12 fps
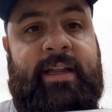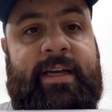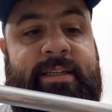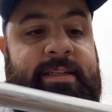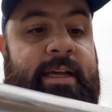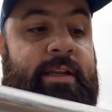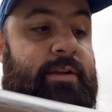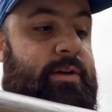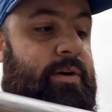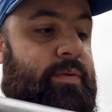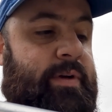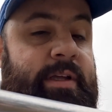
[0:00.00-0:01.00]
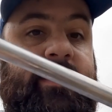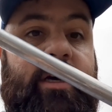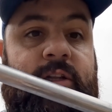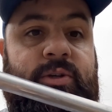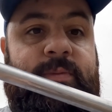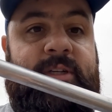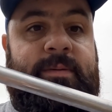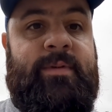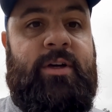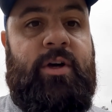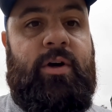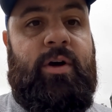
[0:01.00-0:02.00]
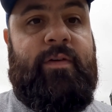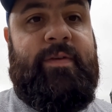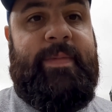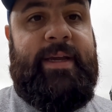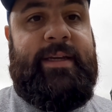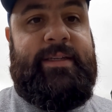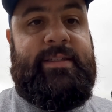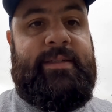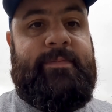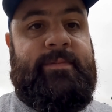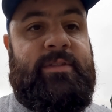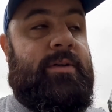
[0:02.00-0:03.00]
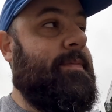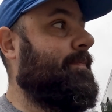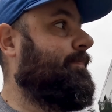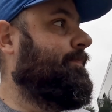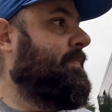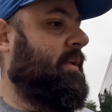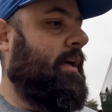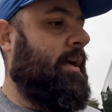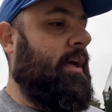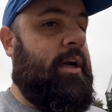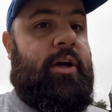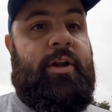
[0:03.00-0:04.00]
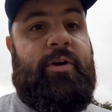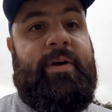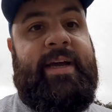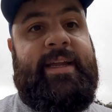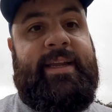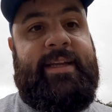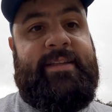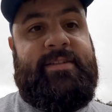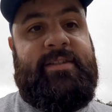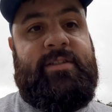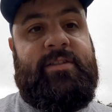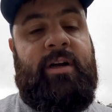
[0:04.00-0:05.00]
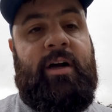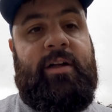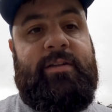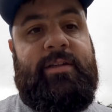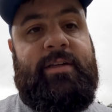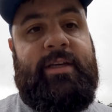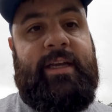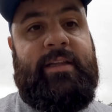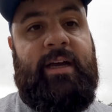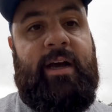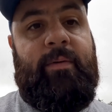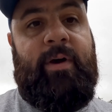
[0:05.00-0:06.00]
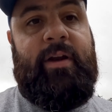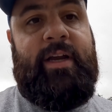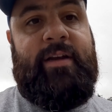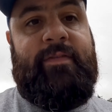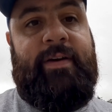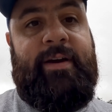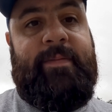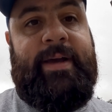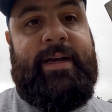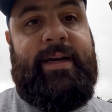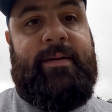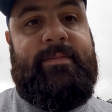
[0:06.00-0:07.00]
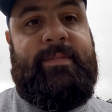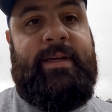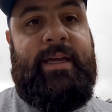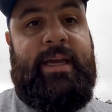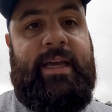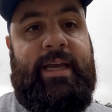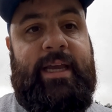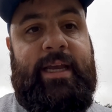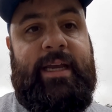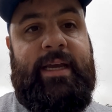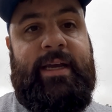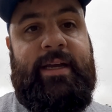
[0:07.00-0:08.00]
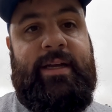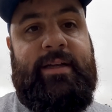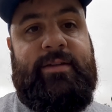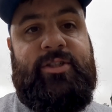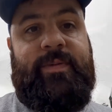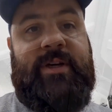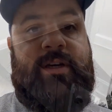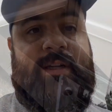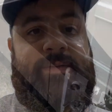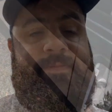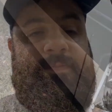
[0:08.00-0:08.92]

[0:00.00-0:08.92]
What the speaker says: client decided to go with aluminum over magnesium. So I'm gonna go ahead and get this installed, get the hot water heater fired back up, and should be good.